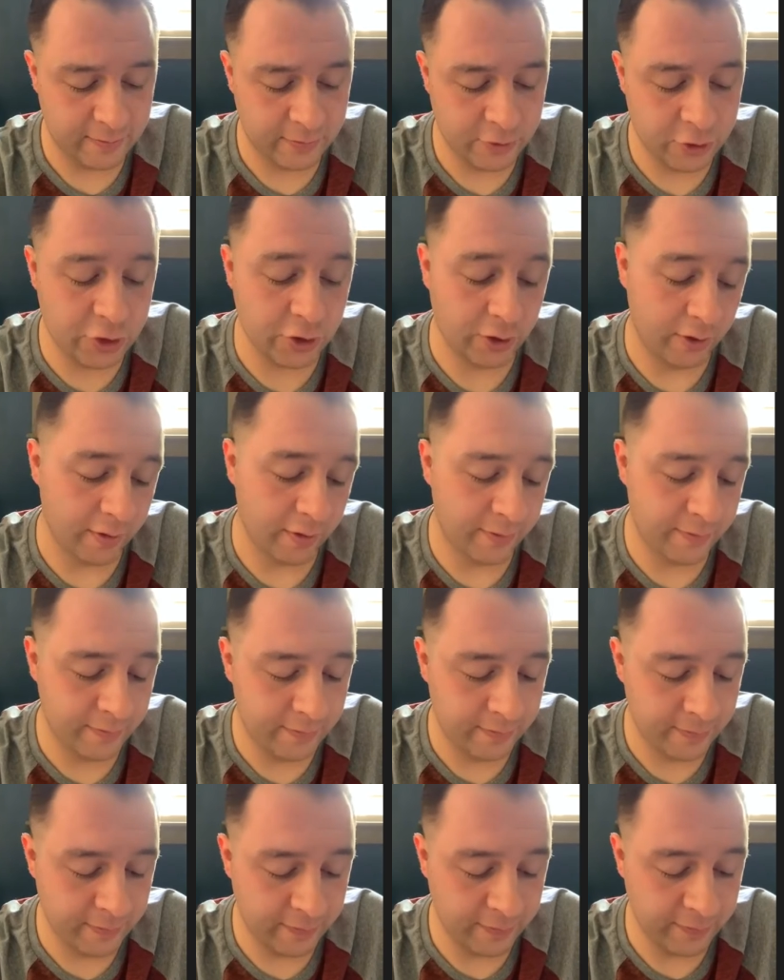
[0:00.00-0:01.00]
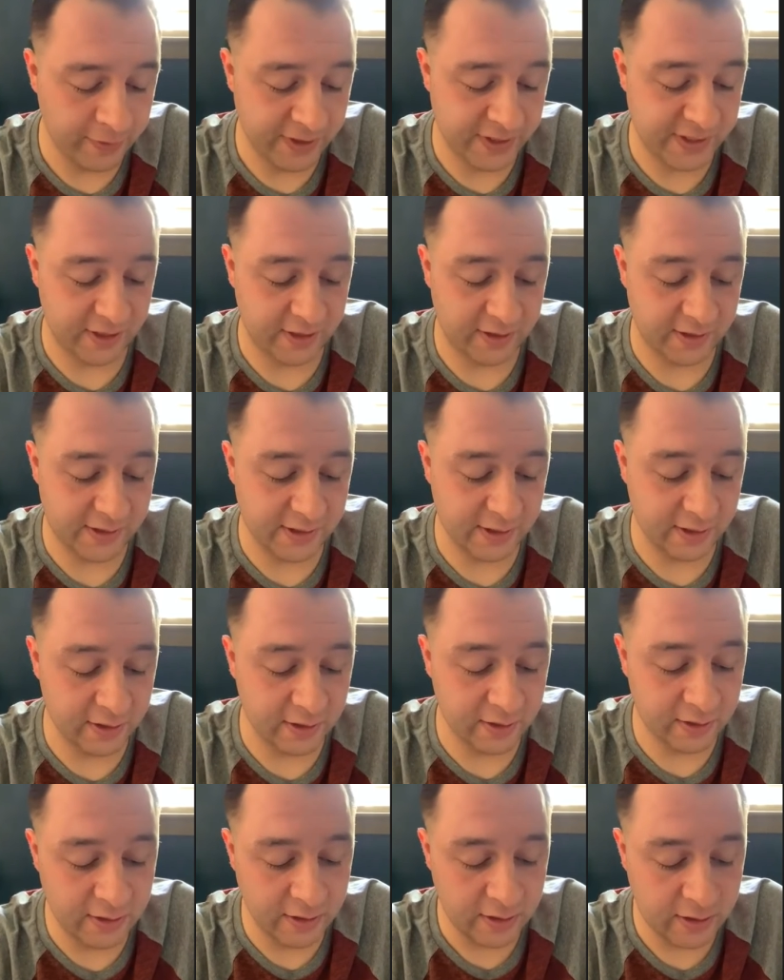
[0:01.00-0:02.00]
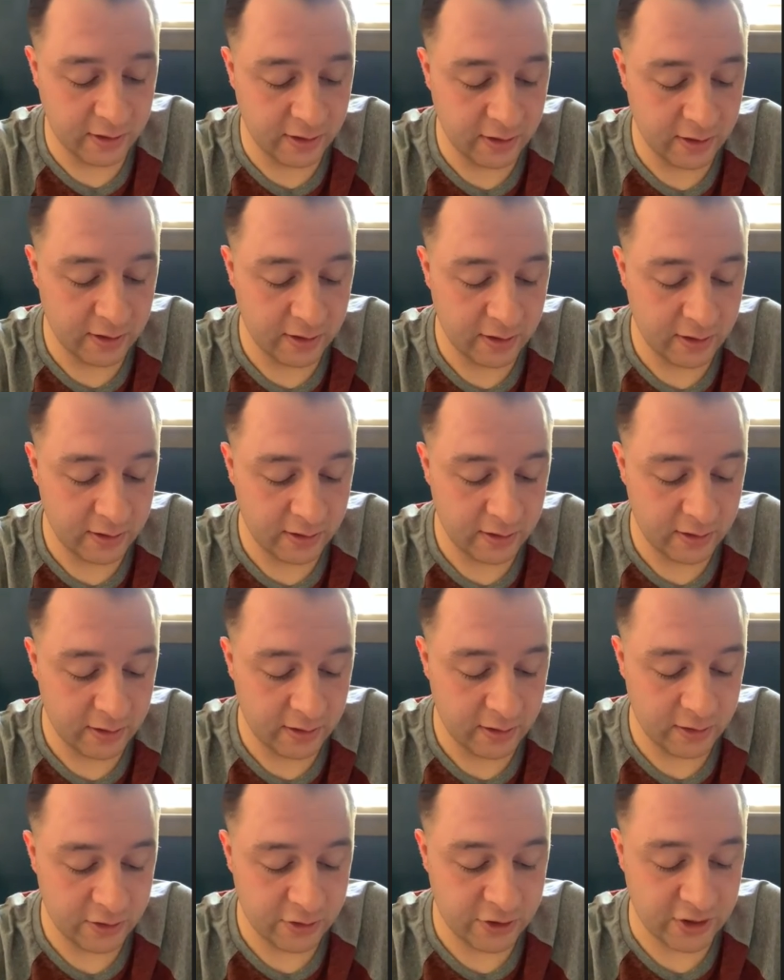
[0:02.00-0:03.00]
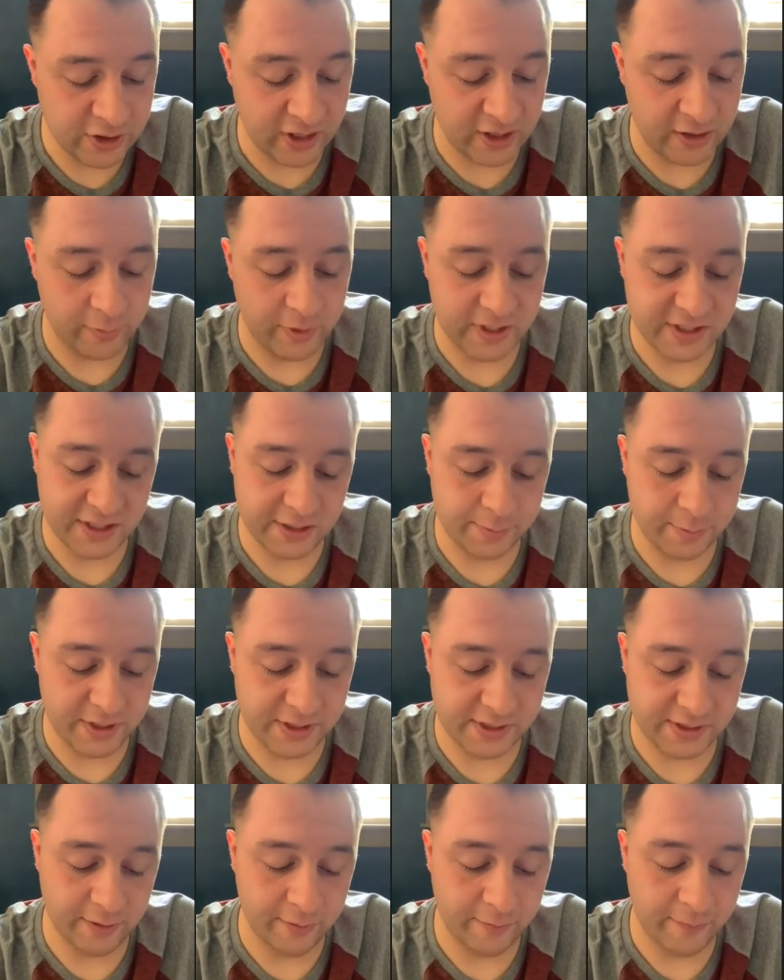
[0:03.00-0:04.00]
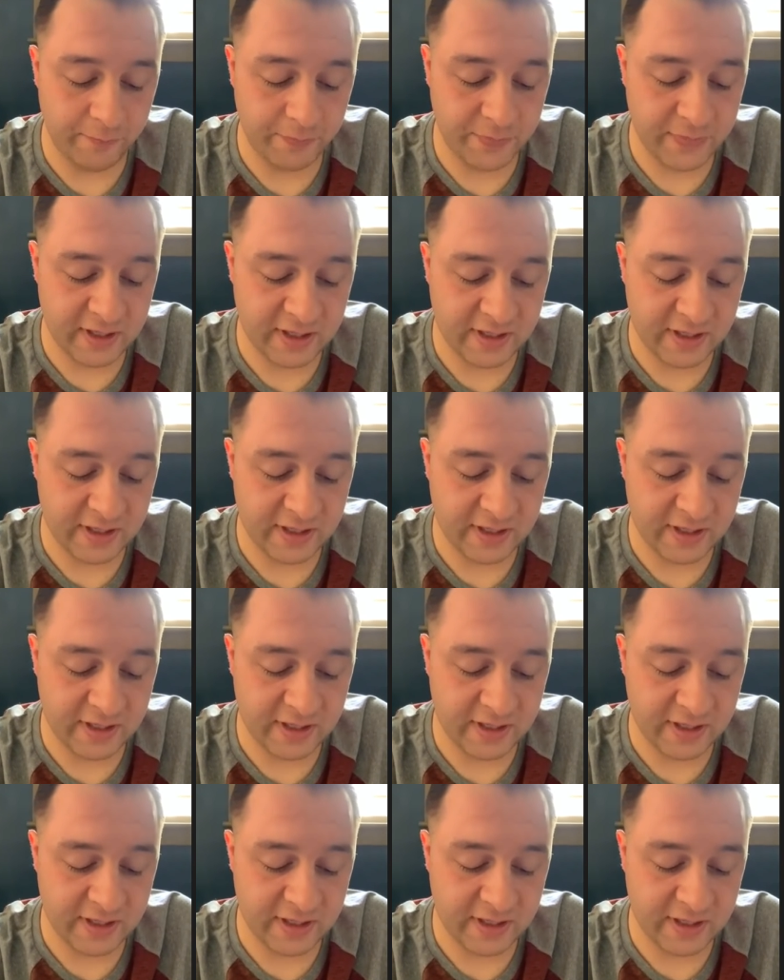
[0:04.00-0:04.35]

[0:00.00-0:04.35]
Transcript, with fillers: Sure, Vincent conceded. Johnny raised his pistol.